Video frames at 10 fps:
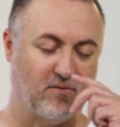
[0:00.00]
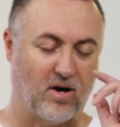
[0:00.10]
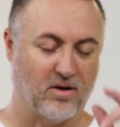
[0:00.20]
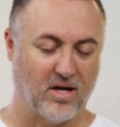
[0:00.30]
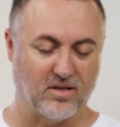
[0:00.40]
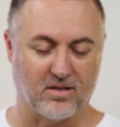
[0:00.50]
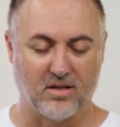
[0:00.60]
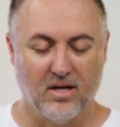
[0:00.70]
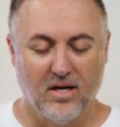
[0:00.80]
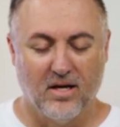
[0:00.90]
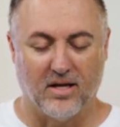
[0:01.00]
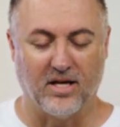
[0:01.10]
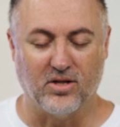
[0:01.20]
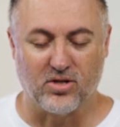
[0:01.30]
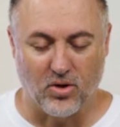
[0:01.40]
Father, I just
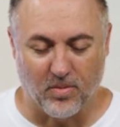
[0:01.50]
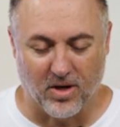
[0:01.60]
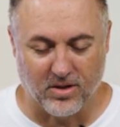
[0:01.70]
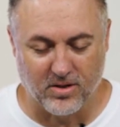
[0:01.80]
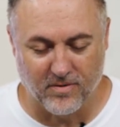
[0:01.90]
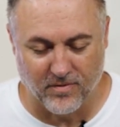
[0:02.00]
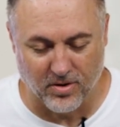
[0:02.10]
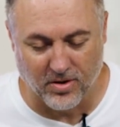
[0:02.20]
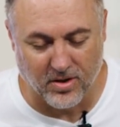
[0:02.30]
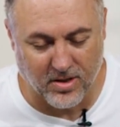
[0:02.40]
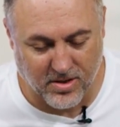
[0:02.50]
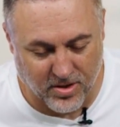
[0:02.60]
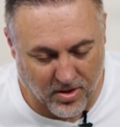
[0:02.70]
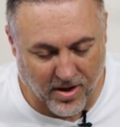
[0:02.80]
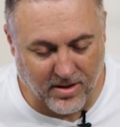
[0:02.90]
thank you so much for your goodness
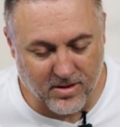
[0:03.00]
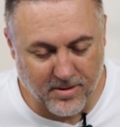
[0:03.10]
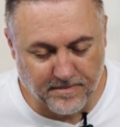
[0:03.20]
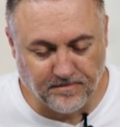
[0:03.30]
and grace.